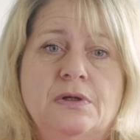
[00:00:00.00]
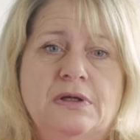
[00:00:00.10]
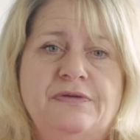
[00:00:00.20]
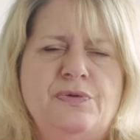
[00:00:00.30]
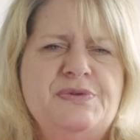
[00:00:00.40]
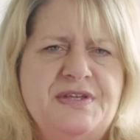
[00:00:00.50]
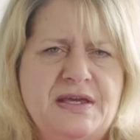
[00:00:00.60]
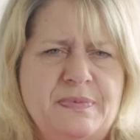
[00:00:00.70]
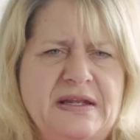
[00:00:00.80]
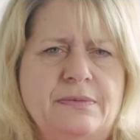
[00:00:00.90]
if you
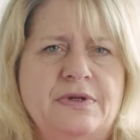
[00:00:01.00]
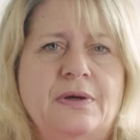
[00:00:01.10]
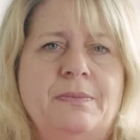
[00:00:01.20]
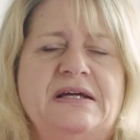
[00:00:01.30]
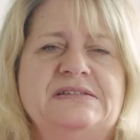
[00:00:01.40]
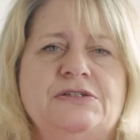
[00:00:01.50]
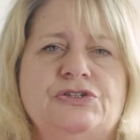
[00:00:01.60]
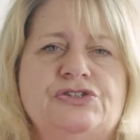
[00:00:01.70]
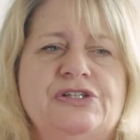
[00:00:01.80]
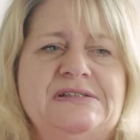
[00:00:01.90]
see Billy when you get back to
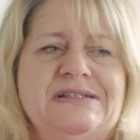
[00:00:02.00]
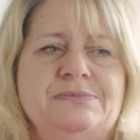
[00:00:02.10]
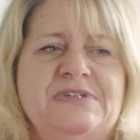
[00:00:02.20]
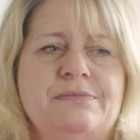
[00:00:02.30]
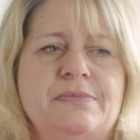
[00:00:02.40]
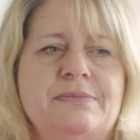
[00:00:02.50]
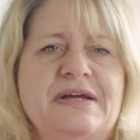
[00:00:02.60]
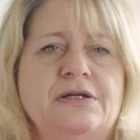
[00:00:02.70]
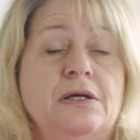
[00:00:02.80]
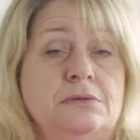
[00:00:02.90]
nursery in September,
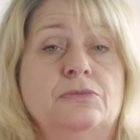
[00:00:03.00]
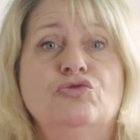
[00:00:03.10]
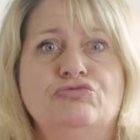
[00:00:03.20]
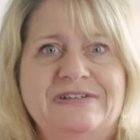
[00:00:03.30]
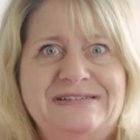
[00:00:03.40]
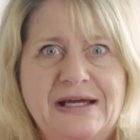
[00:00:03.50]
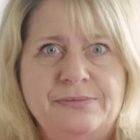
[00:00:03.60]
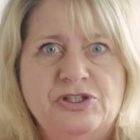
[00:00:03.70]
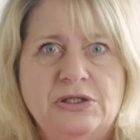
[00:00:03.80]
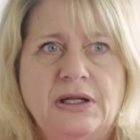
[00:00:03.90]
make a
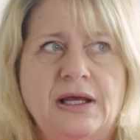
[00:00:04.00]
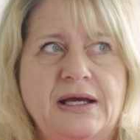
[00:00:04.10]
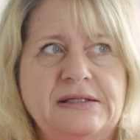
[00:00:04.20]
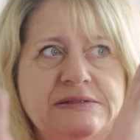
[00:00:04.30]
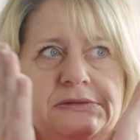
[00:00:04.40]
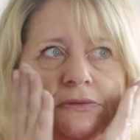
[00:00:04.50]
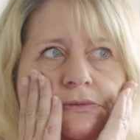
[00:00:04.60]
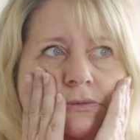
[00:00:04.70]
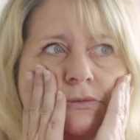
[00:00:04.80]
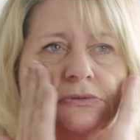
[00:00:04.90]
reception class
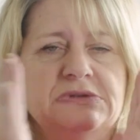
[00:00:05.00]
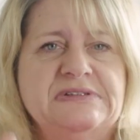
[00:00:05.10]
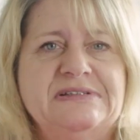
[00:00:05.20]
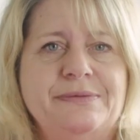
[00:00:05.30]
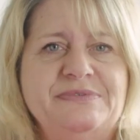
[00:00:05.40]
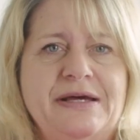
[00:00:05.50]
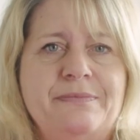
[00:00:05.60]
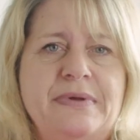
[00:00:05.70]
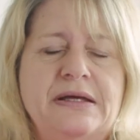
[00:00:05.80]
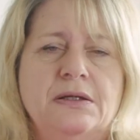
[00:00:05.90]
in
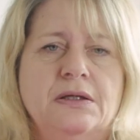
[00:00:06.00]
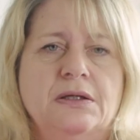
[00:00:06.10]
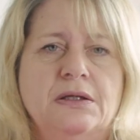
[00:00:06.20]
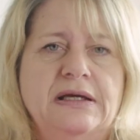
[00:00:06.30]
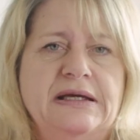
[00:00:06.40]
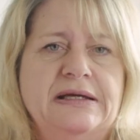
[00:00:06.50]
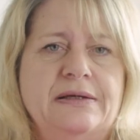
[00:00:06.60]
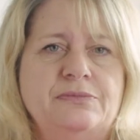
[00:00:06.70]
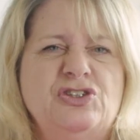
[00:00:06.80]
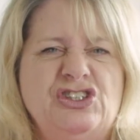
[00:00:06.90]
September.
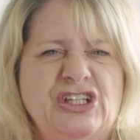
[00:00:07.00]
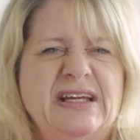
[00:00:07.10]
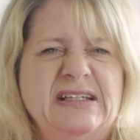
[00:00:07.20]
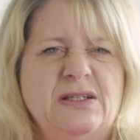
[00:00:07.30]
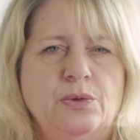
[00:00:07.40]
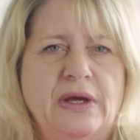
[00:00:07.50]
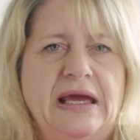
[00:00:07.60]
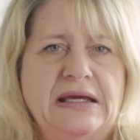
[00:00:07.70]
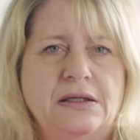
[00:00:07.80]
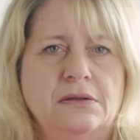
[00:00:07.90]
Just check he's
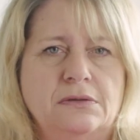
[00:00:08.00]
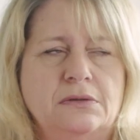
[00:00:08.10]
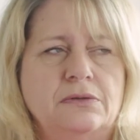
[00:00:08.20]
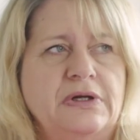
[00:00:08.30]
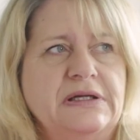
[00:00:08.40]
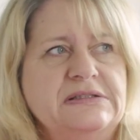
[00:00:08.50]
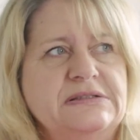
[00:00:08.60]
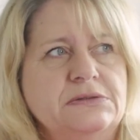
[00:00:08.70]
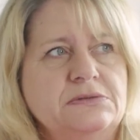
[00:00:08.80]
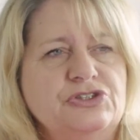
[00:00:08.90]
okay. All
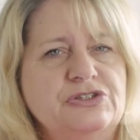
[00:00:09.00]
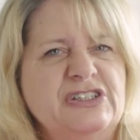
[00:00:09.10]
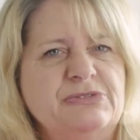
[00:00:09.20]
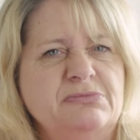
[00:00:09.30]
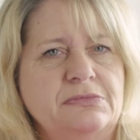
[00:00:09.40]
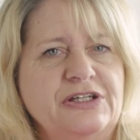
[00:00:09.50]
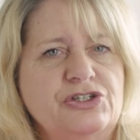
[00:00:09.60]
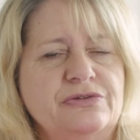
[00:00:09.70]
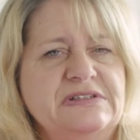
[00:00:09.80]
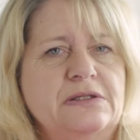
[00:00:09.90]
right. Just make
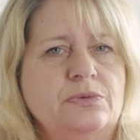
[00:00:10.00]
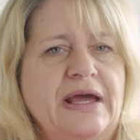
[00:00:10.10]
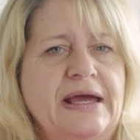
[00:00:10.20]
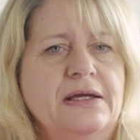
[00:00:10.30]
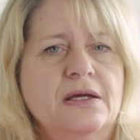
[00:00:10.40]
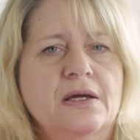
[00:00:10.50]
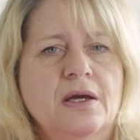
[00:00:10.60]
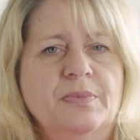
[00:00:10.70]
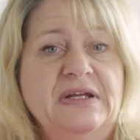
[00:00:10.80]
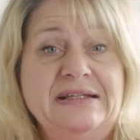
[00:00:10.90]
sure he's okay.
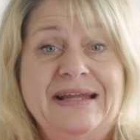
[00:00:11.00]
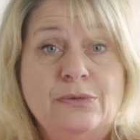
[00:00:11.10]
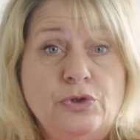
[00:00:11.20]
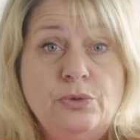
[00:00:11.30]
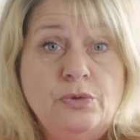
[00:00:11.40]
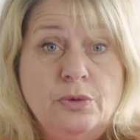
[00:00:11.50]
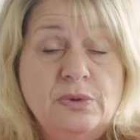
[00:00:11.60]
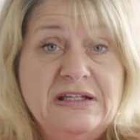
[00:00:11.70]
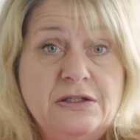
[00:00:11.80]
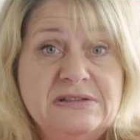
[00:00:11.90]
But now you know
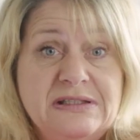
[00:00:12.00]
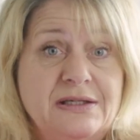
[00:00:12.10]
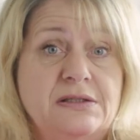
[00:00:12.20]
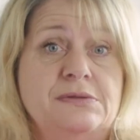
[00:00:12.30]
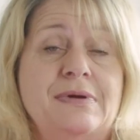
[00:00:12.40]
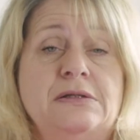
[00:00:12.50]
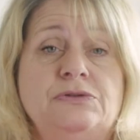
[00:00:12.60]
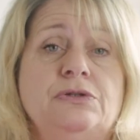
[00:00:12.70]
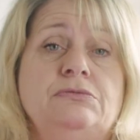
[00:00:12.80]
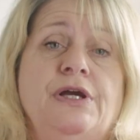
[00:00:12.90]
what it looks like as well,
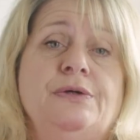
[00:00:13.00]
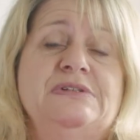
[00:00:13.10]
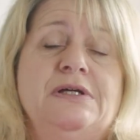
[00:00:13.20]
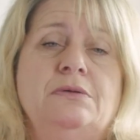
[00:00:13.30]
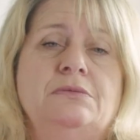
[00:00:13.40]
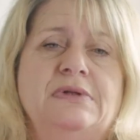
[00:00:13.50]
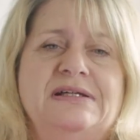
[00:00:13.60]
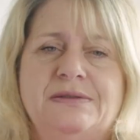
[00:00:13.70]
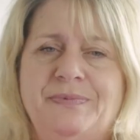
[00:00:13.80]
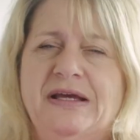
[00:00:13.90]
don't you? So
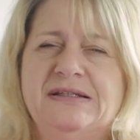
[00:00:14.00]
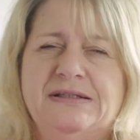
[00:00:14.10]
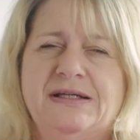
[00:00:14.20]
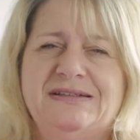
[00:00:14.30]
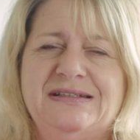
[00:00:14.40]
that's a bit exciting.